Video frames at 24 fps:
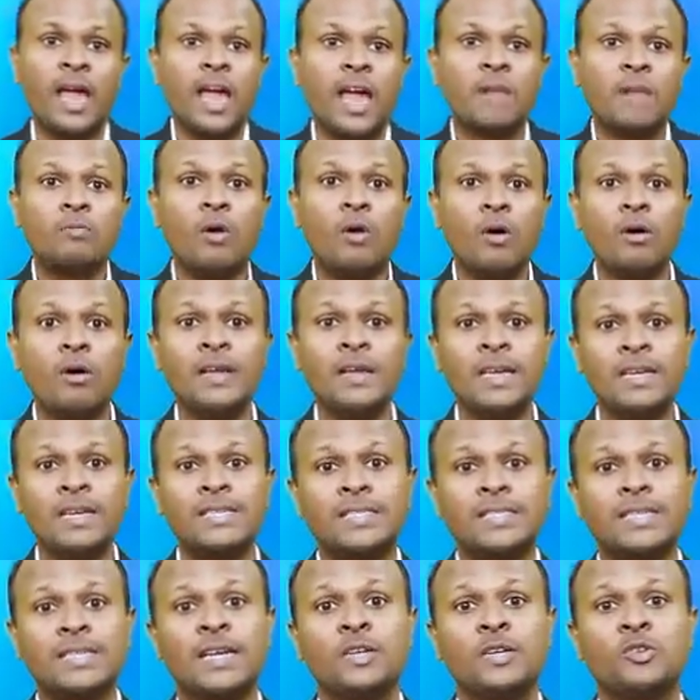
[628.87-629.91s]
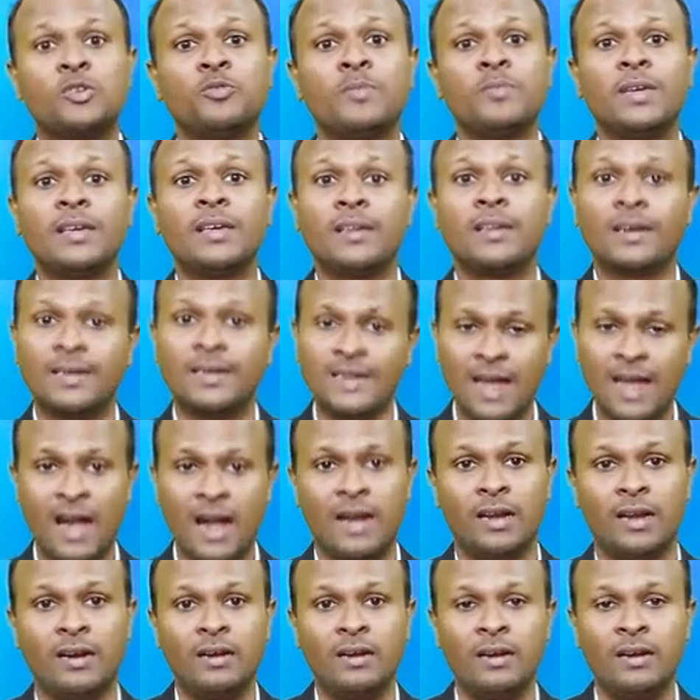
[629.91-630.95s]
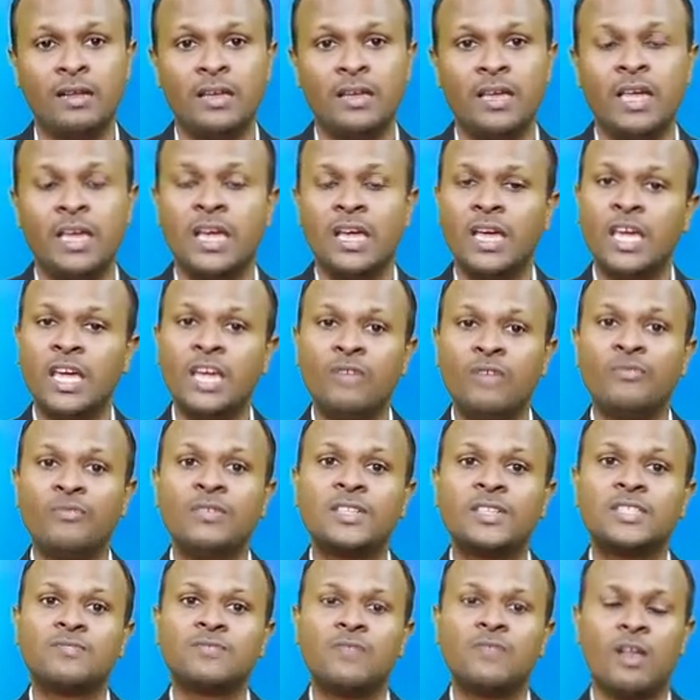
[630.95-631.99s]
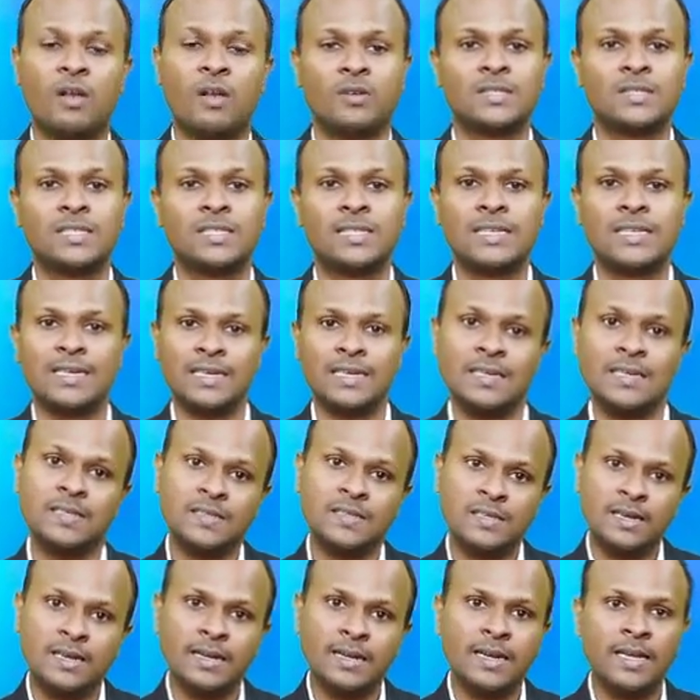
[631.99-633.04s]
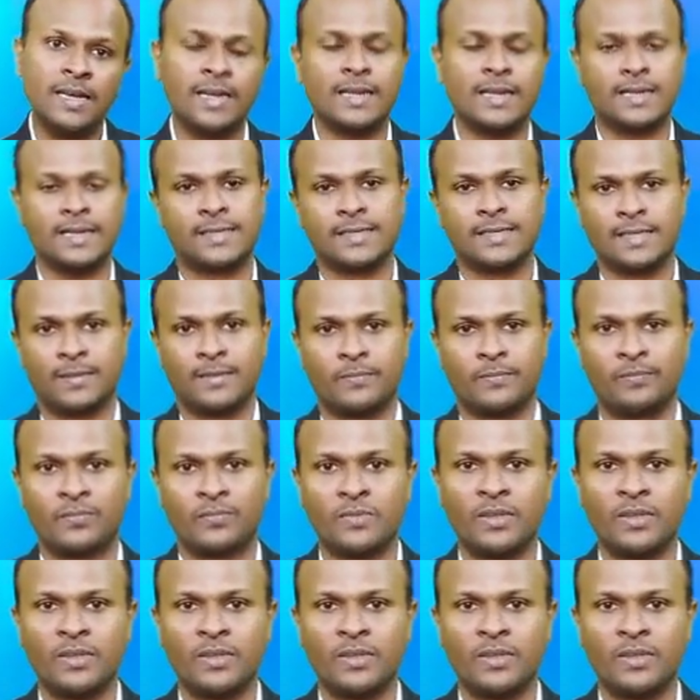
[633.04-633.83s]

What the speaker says: A body is said to be retarded if its velocity is decreasing.